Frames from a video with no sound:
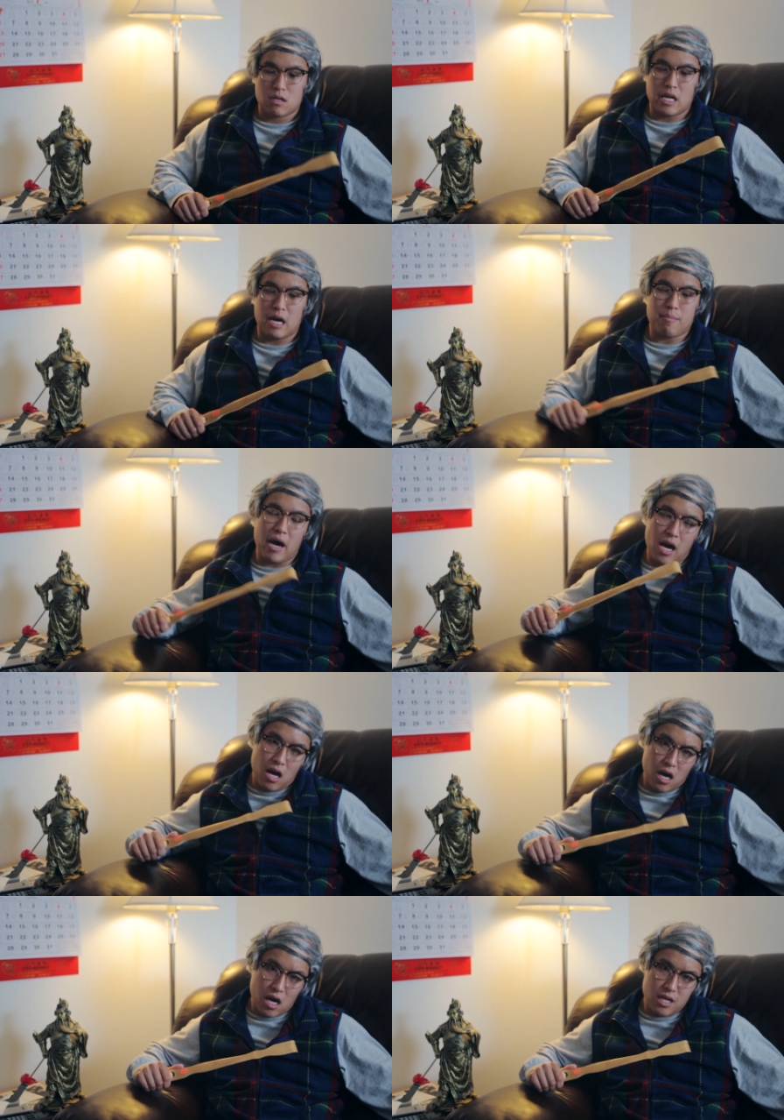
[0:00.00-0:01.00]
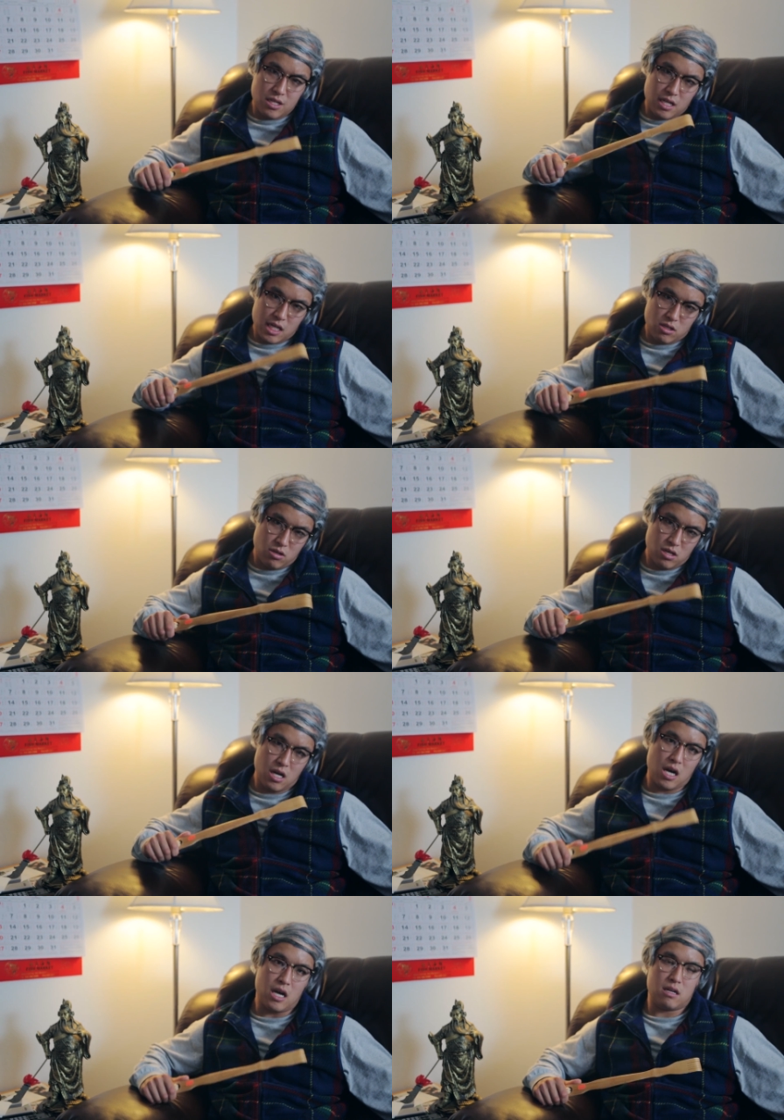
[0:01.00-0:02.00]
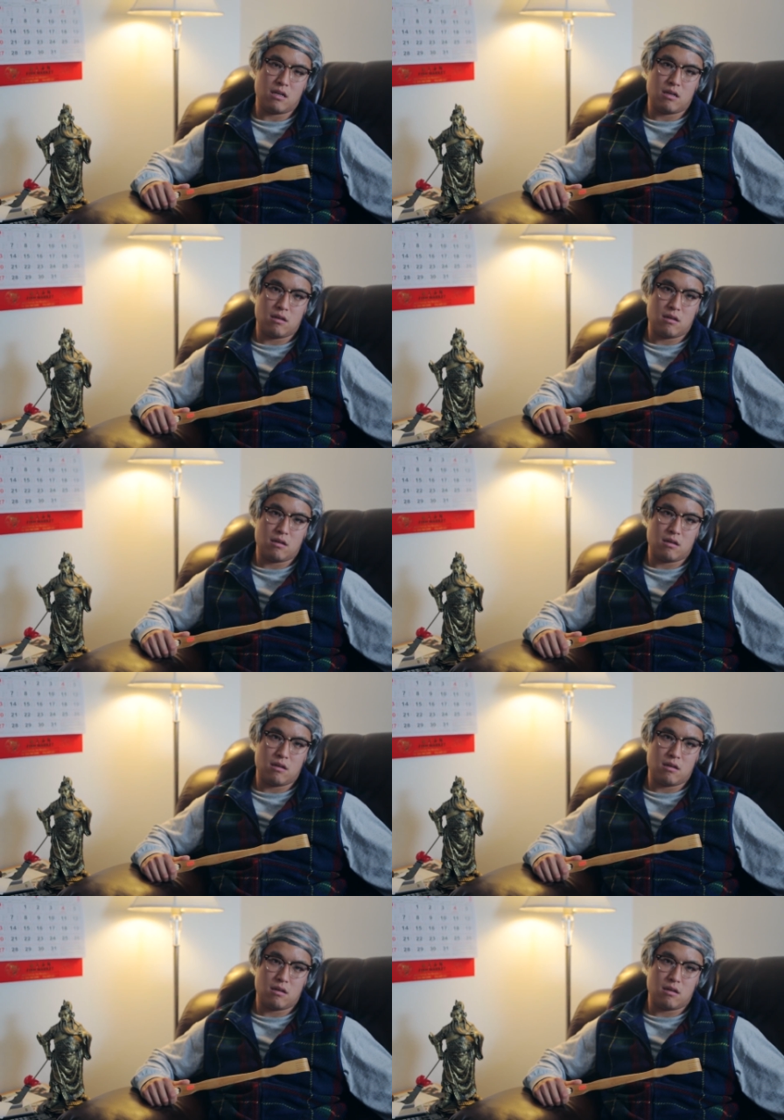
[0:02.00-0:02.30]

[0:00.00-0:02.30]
that my heart is next to her heart.